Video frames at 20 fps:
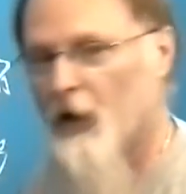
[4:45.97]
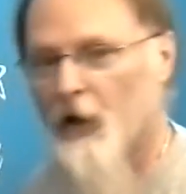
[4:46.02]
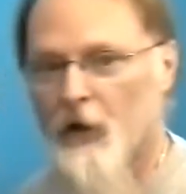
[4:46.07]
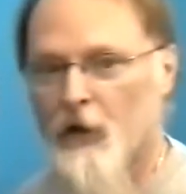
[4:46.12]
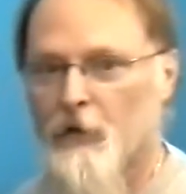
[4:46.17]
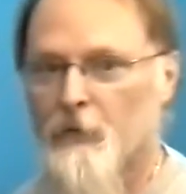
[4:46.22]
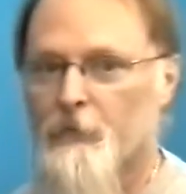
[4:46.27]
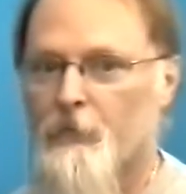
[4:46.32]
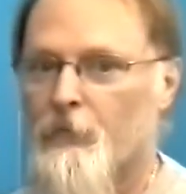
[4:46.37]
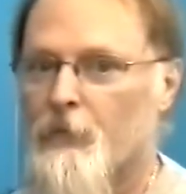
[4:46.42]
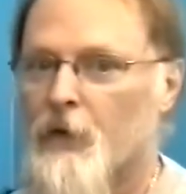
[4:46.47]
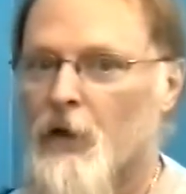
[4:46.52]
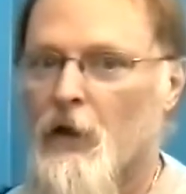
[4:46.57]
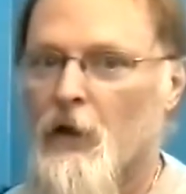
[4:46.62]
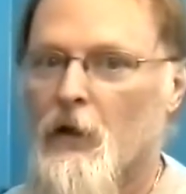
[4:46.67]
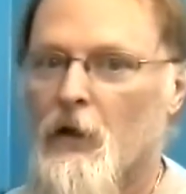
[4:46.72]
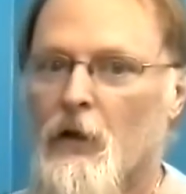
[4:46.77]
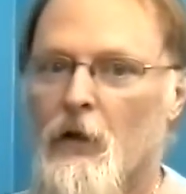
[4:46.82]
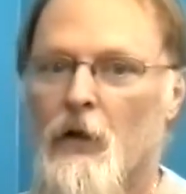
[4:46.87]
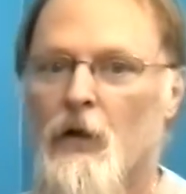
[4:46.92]
A,
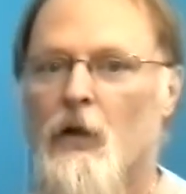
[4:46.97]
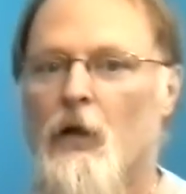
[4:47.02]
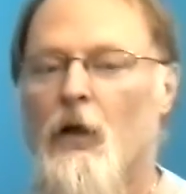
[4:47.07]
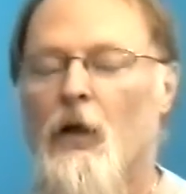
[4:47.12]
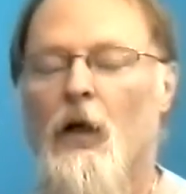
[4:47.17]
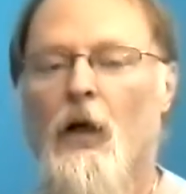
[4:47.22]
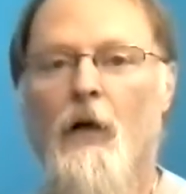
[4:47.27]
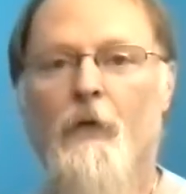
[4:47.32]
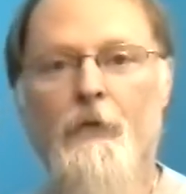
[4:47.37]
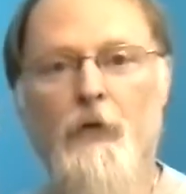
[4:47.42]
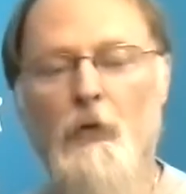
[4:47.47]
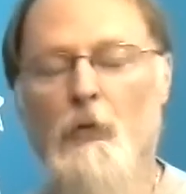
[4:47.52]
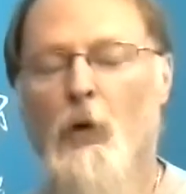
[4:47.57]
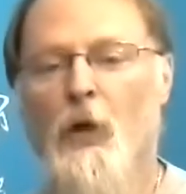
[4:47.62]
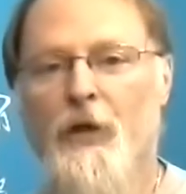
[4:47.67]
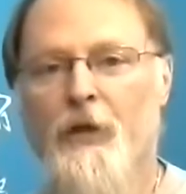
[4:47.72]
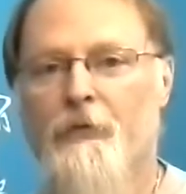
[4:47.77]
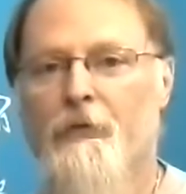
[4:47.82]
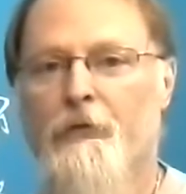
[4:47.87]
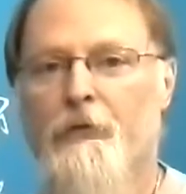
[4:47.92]
uh, for
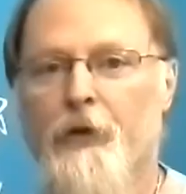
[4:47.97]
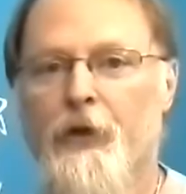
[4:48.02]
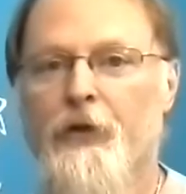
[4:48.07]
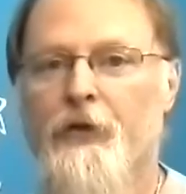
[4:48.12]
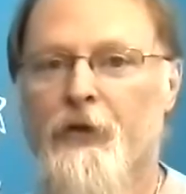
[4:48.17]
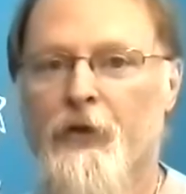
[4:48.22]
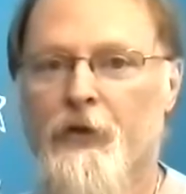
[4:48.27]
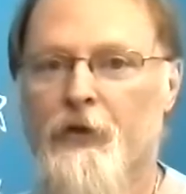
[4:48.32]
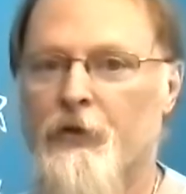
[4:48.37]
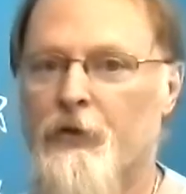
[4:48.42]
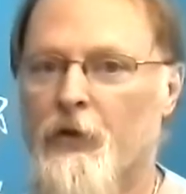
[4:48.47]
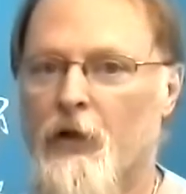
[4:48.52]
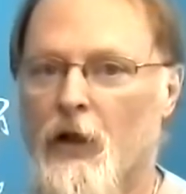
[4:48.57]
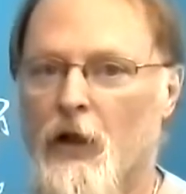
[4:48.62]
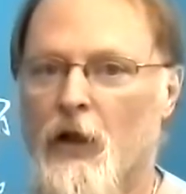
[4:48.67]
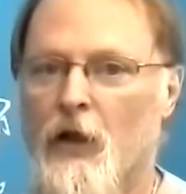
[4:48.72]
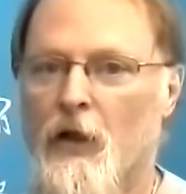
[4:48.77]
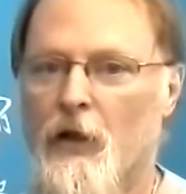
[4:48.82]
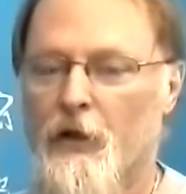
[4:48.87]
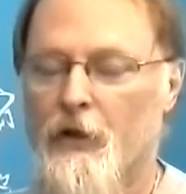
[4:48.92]
whatever reason,
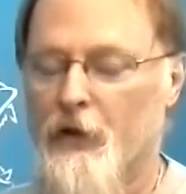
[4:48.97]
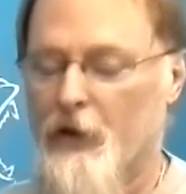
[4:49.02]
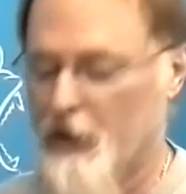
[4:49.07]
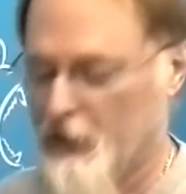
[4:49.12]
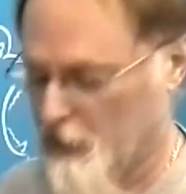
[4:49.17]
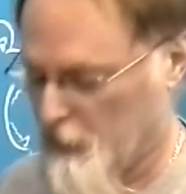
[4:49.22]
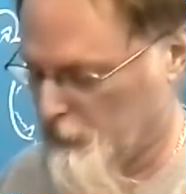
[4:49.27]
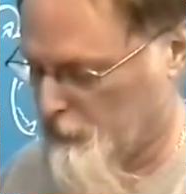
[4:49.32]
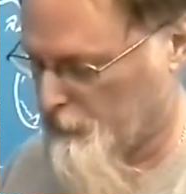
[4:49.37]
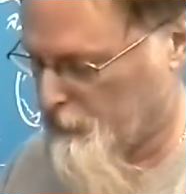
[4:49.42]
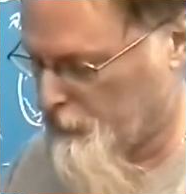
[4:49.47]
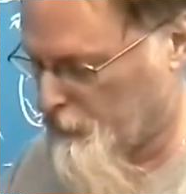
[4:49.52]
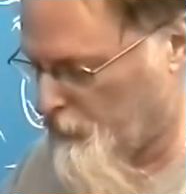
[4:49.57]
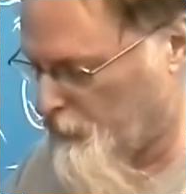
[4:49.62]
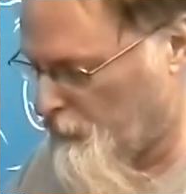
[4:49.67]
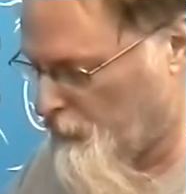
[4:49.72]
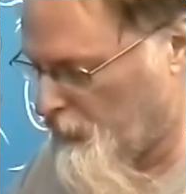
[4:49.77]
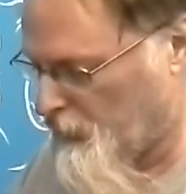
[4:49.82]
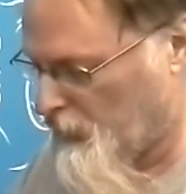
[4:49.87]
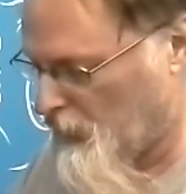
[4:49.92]
uh, adheres
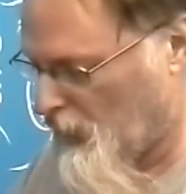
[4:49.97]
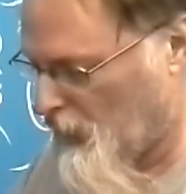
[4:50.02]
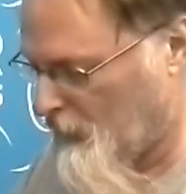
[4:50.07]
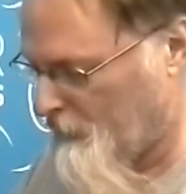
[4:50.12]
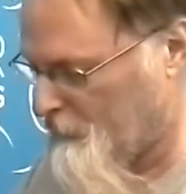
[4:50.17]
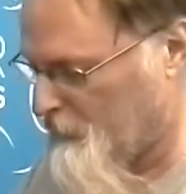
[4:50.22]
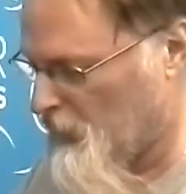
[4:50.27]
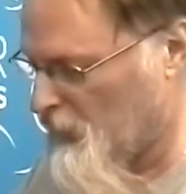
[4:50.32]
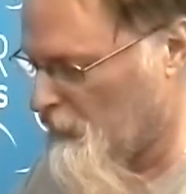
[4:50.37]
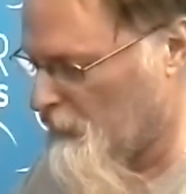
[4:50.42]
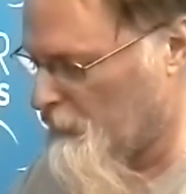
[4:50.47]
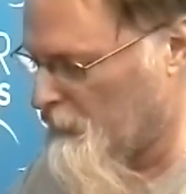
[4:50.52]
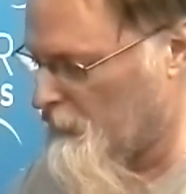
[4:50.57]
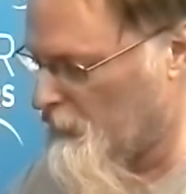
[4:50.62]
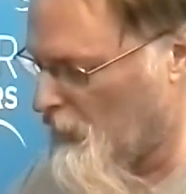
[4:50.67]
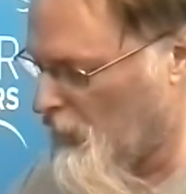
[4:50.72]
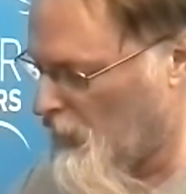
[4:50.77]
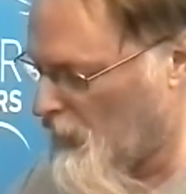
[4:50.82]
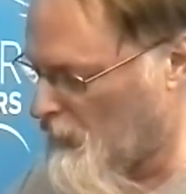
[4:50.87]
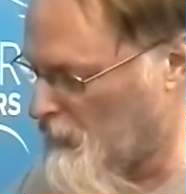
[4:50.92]
to the uh, mirrored
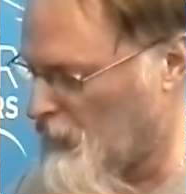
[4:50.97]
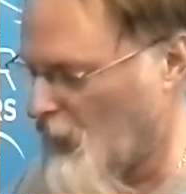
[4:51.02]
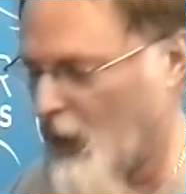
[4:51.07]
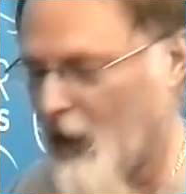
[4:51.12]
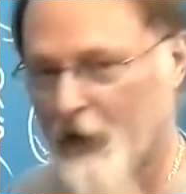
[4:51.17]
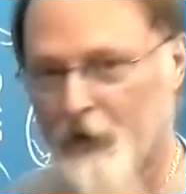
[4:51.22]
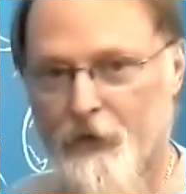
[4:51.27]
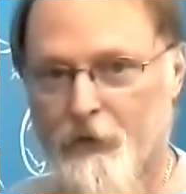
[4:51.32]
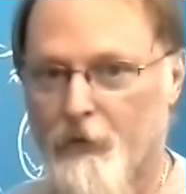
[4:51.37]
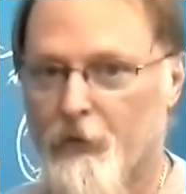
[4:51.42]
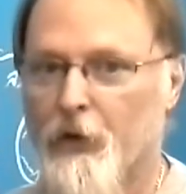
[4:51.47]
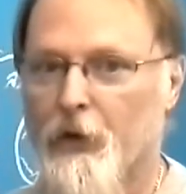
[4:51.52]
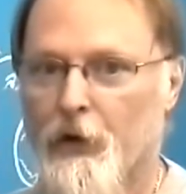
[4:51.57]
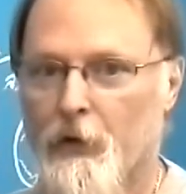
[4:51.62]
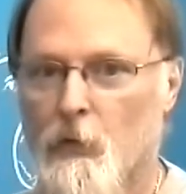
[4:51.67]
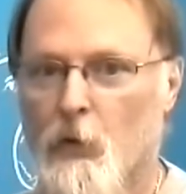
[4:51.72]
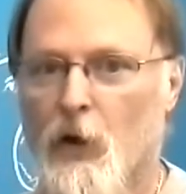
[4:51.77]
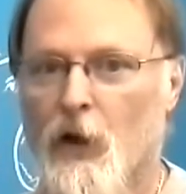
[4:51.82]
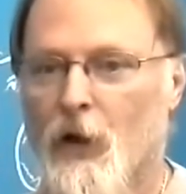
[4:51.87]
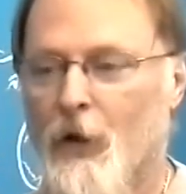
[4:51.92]
uh, glass
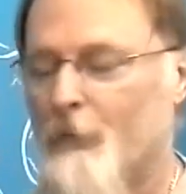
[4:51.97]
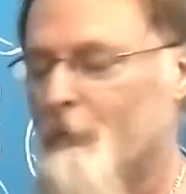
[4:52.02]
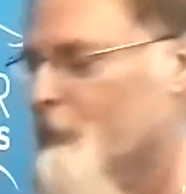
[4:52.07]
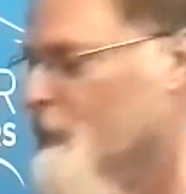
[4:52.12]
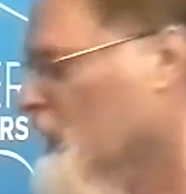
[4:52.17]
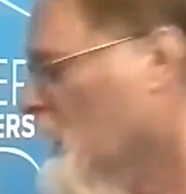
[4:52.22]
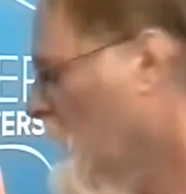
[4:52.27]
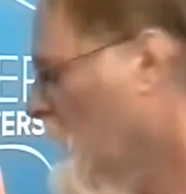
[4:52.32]
very well.